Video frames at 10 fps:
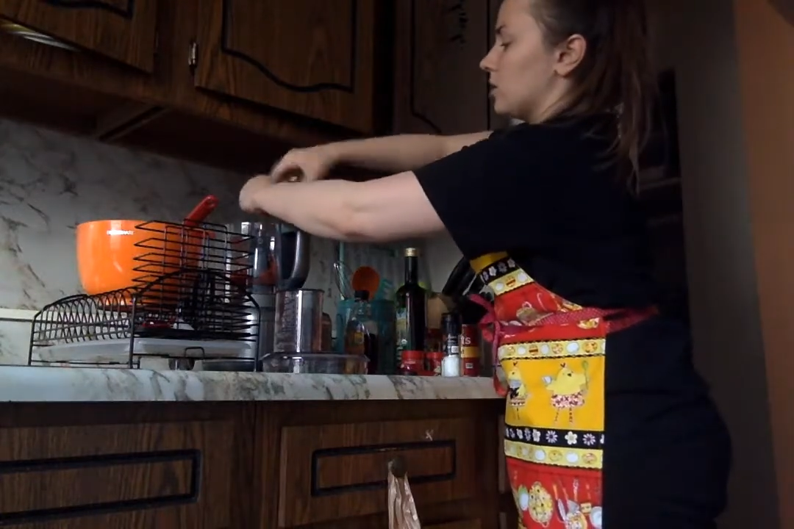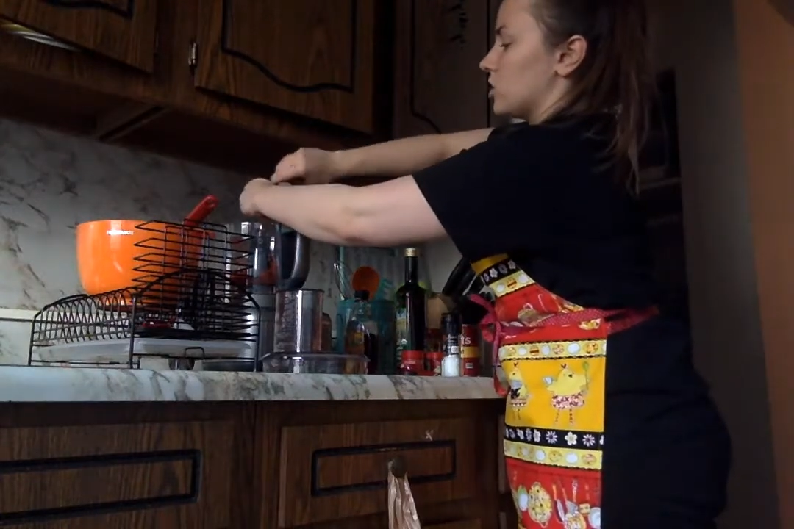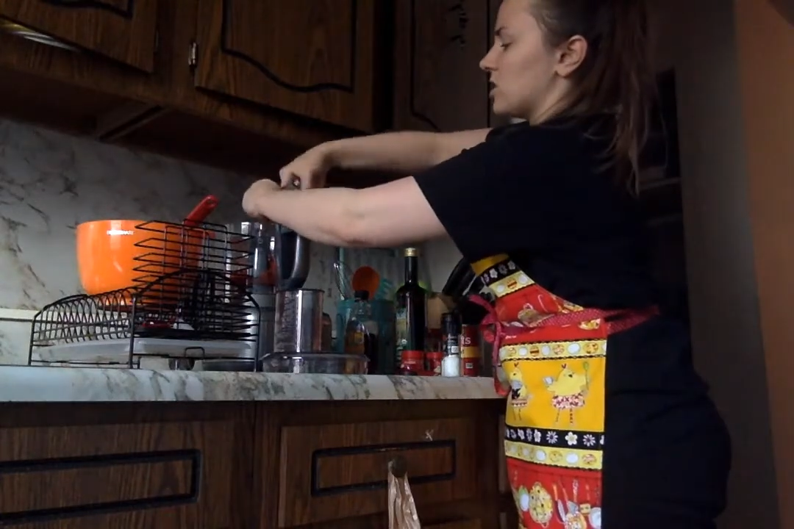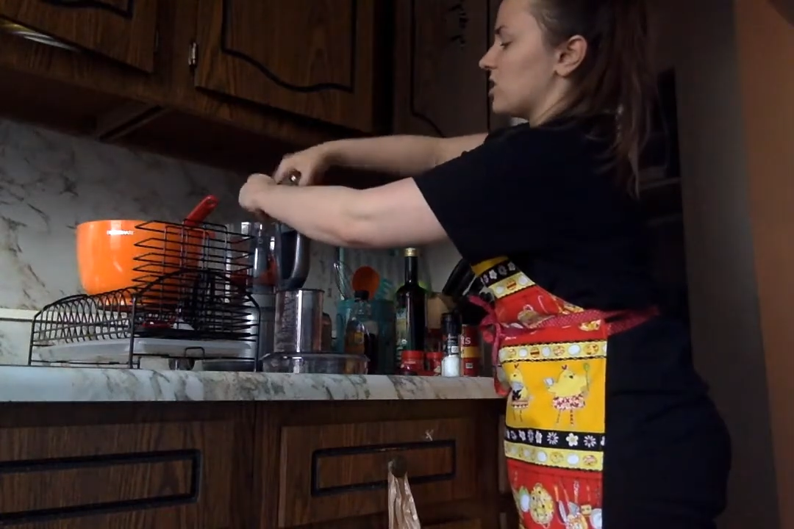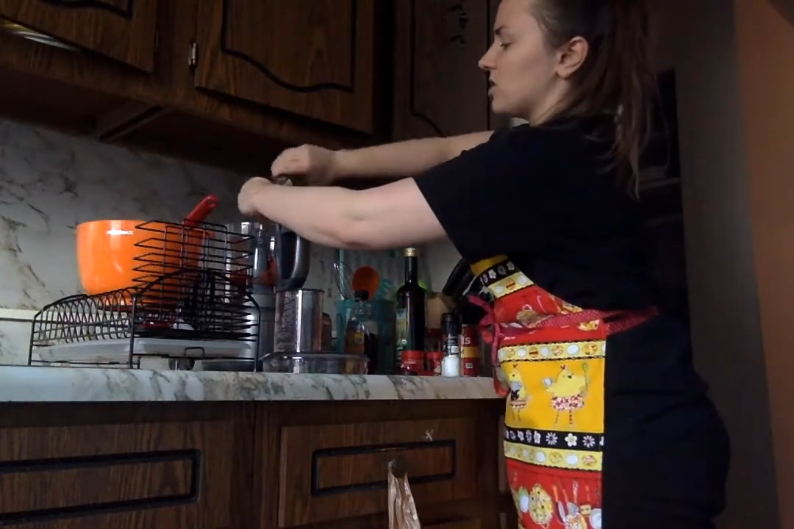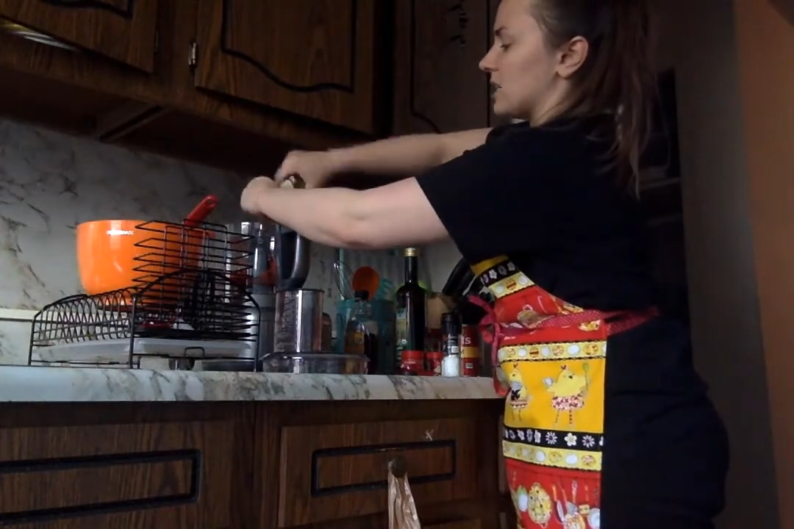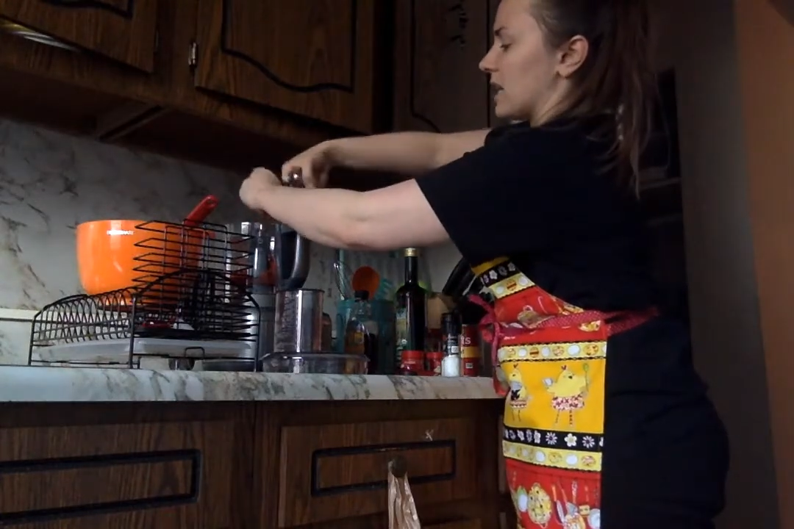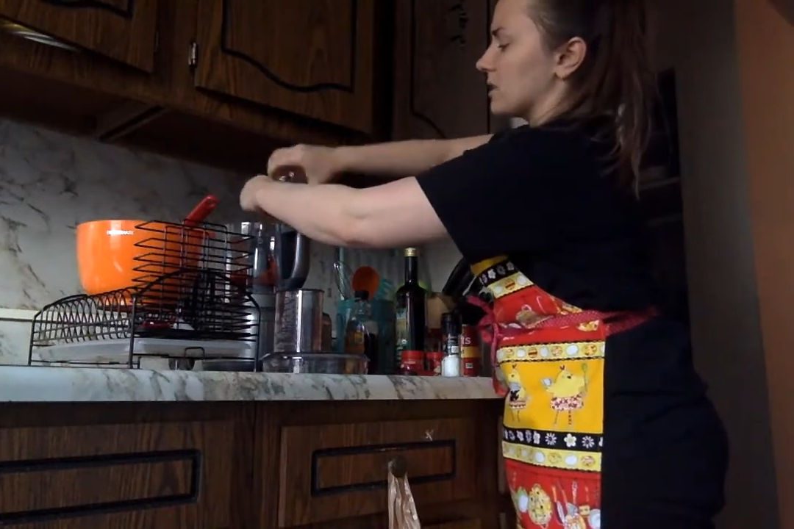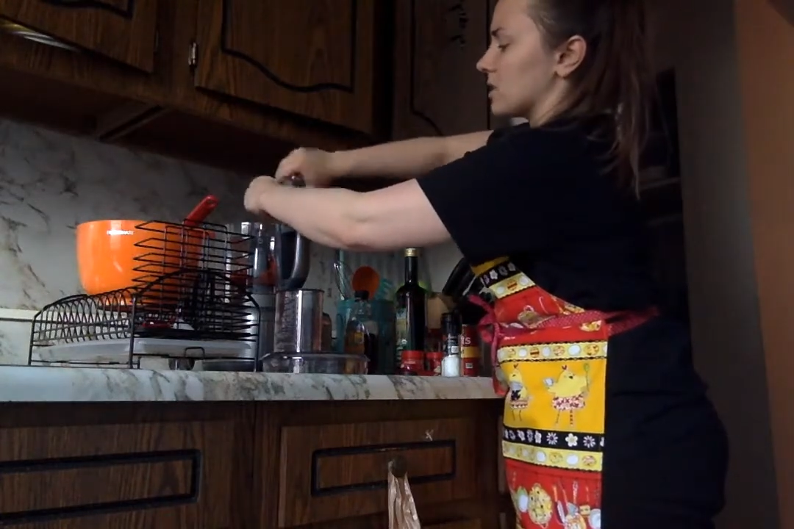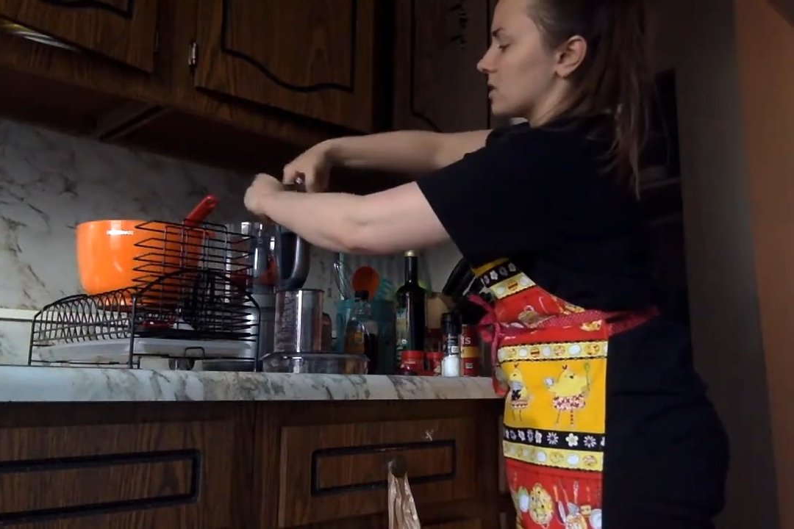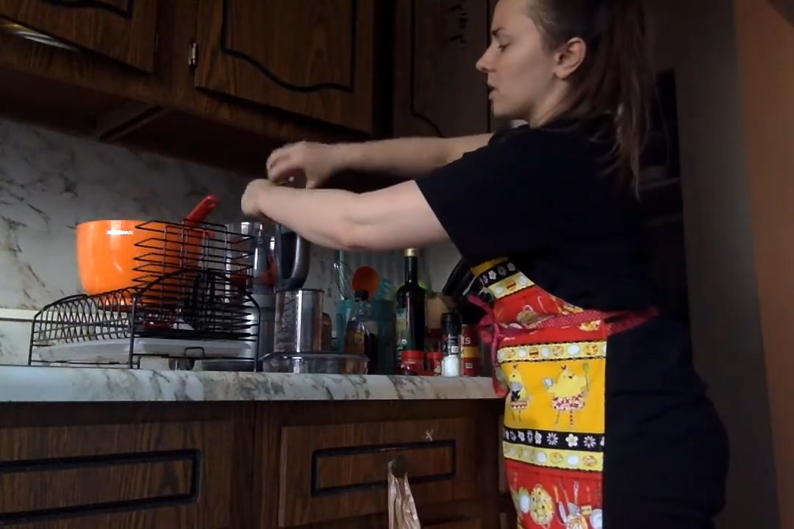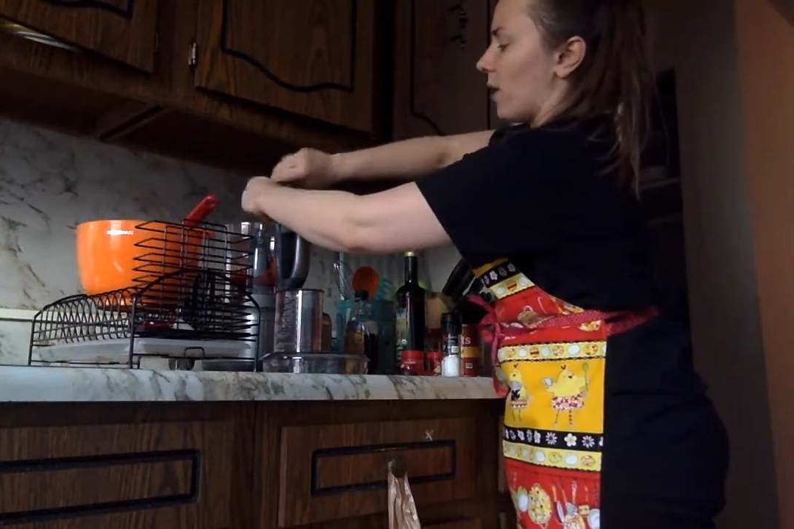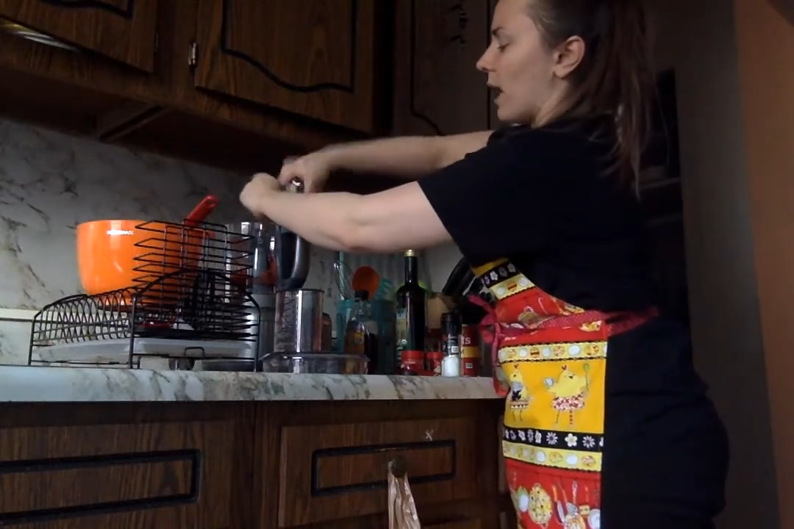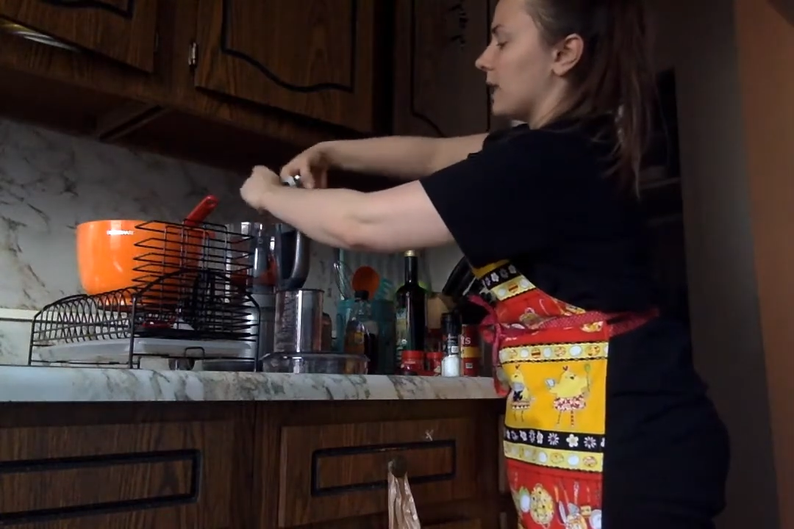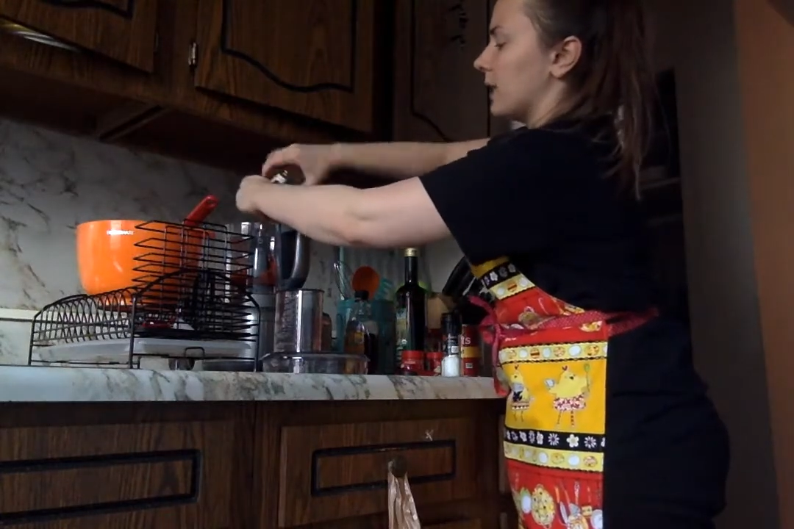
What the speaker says: just to your taste. So I